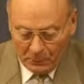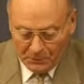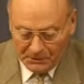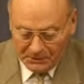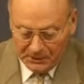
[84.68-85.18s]

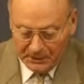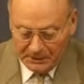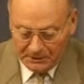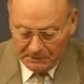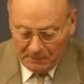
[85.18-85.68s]
whose
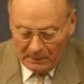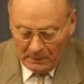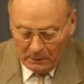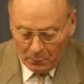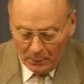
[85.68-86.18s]
teeth
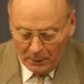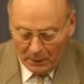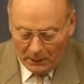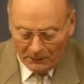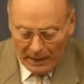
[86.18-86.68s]

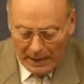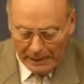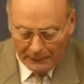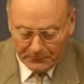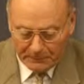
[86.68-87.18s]
were of
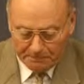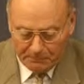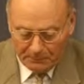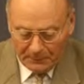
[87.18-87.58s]
iron